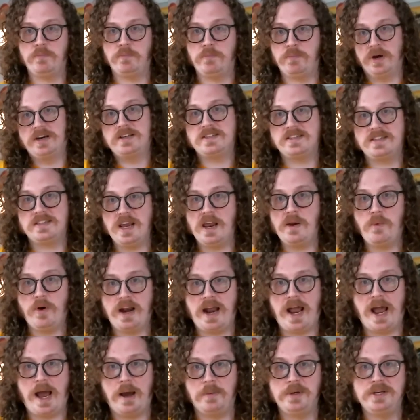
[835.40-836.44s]
But instead what
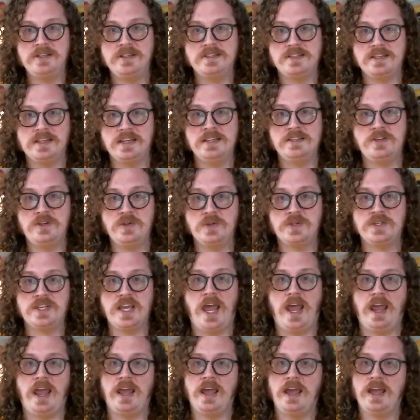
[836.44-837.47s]
happens is you
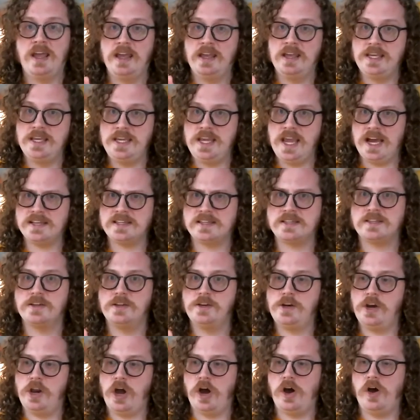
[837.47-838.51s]
say, yes,
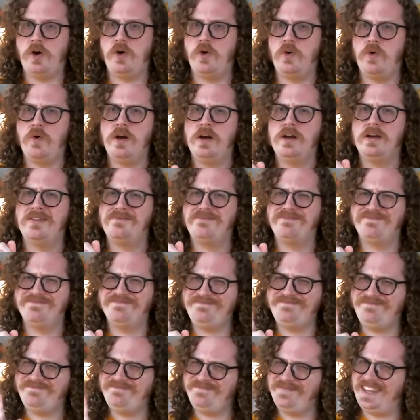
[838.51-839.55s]
no,
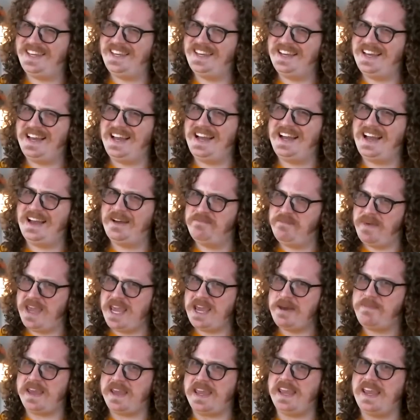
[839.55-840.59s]

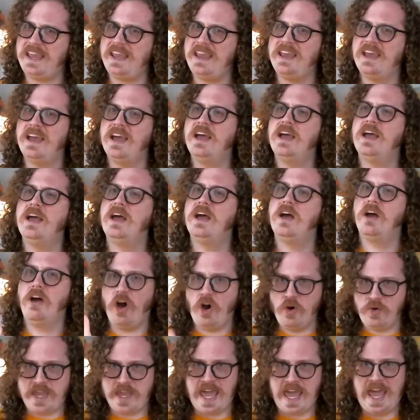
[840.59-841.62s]
maybe,
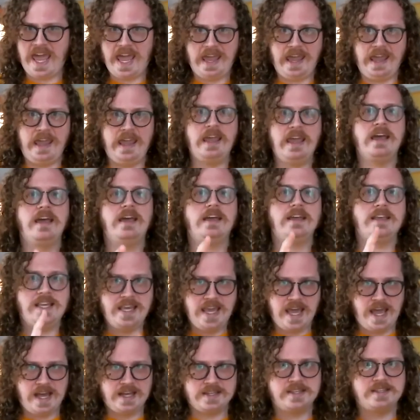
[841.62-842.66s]
okay,
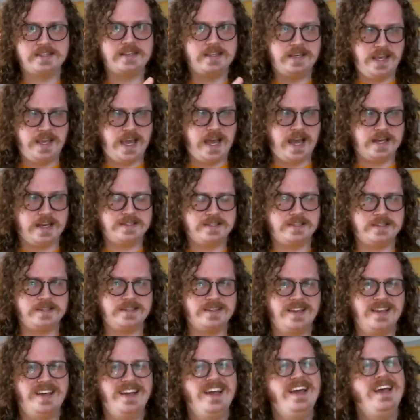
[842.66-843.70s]
yes,
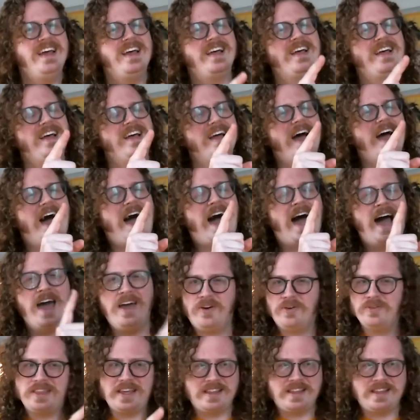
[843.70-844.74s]
I don't think